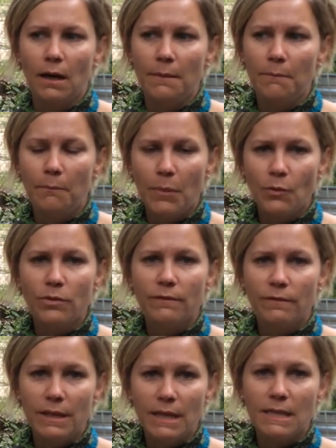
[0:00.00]
In both
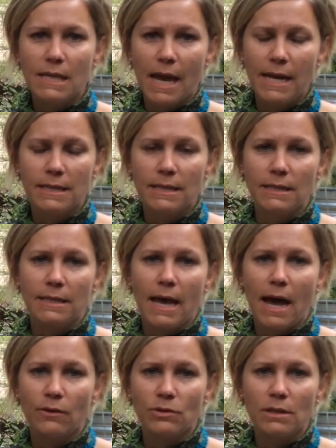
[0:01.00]
of these cases, the
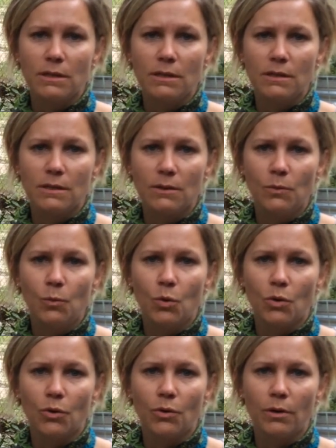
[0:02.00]
houses
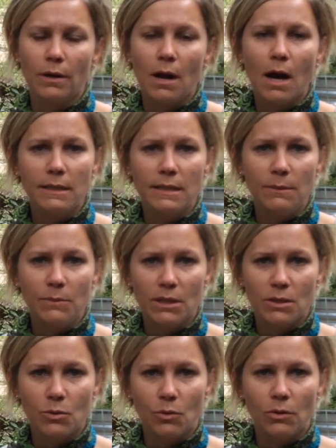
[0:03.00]
were not deemed
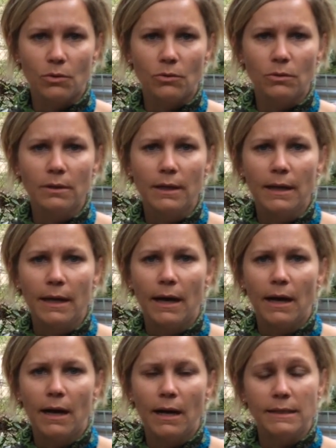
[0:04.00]
historical,
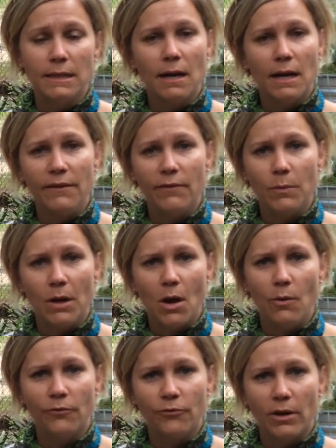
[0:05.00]
did not even
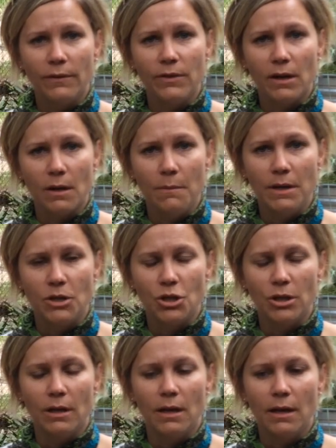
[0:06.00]
go in front of the
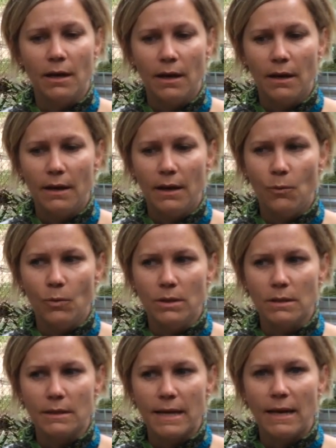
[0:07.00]
commission. It
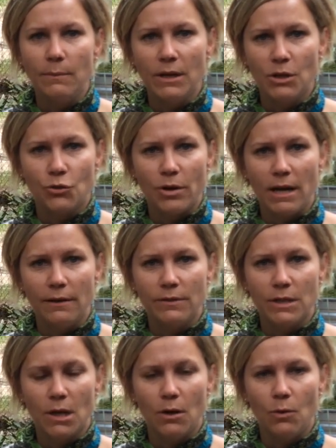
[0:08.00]
was administrative,
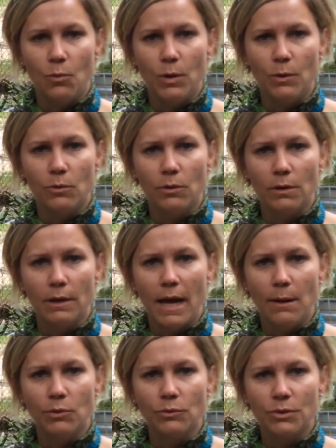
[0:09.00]
so we were
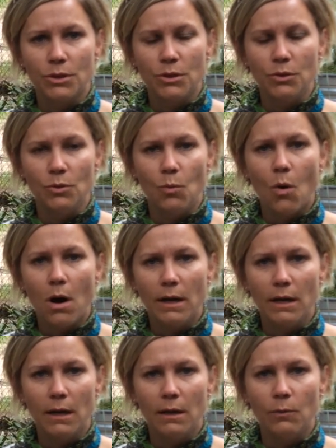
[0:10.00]
able to
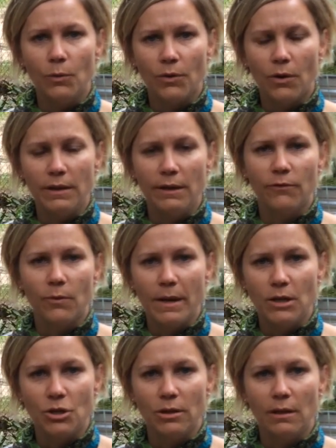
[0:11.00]
walk in with all the
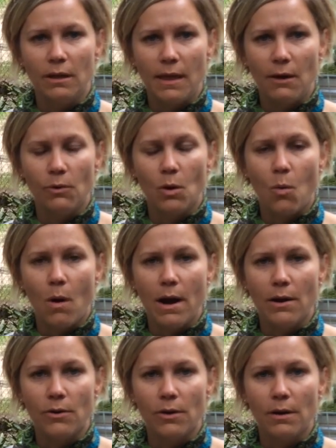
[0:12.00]
information that they
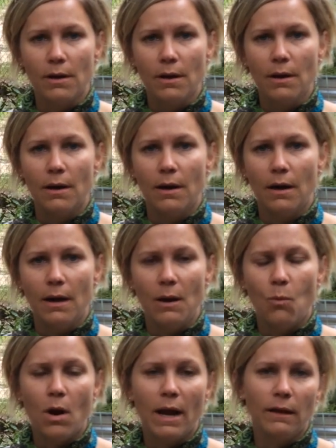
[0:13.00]
required
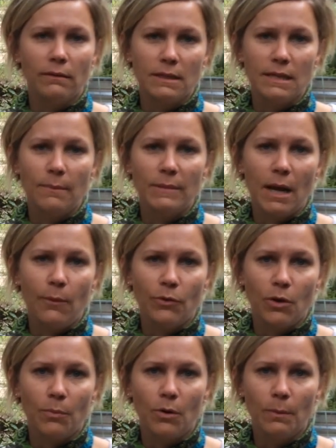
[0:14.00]
and walk out the same day
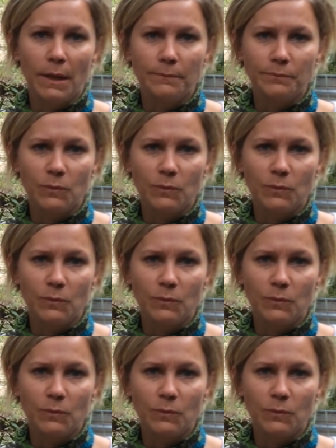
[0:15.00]
with our permit,